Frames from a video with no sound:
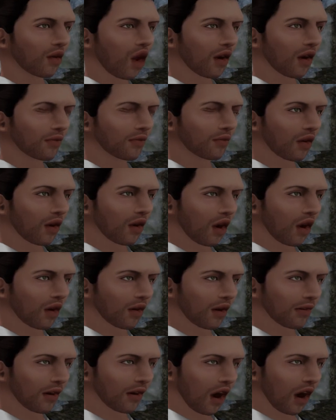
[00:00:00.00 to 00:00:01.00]

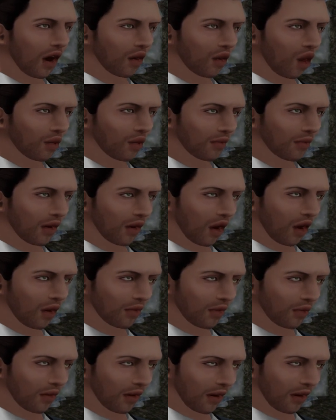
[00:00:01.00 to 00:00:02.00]
Romantic or
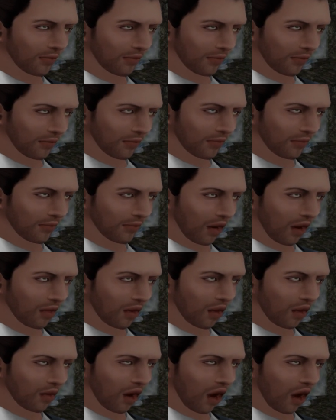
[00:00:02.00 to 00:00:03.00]

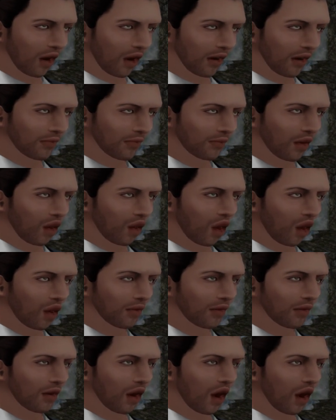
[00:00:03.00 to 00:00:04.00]
emotional,
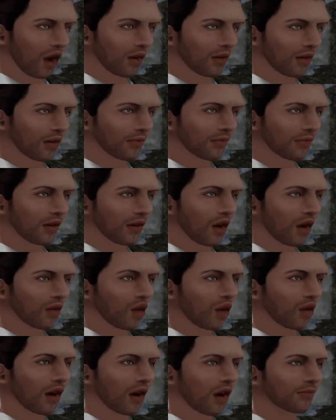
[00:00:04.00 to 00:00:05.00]
it's just not
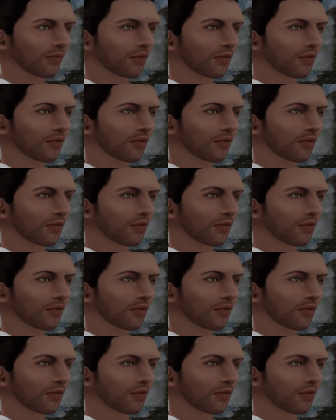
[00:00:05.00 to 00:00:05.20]
there.